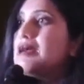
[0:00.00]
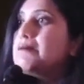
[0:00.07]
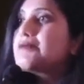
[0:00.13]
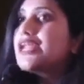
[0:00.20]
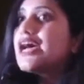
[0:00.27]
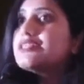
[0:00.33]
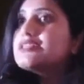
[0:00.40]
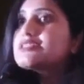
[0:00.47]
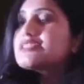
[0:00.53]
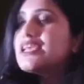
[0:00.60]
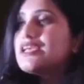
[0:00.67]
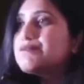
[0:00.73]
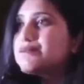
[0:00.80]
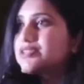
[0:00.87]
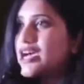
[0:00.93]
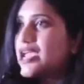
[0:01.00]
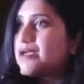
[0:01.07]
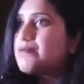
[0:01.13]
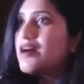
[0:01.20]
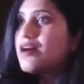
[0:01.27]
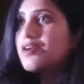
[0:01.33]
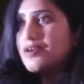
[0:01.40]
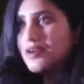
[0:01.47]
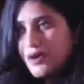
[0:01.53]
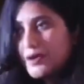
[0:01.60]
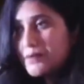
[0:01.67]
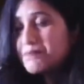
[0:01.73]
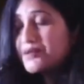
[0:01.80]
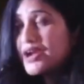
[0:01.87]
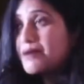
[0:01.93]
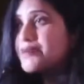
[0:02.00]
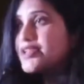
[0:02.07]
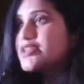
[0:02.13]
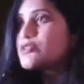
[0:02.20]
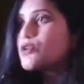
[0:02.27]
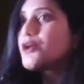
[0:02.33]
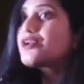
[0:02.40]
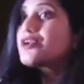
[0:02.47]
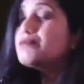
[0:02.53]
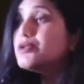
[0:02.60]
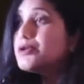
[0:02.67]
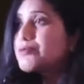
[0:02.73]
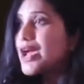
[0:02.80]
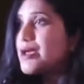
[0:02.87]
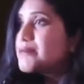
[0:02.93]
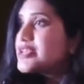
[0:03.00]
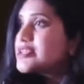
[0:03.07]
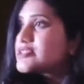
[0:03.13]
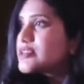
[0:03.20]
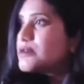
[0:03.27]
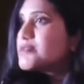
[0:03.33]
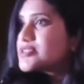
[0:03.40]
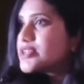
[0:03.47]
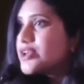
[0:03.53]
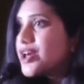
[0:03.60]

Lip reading: but at the same time, our Honorable Prime Minister, Mr.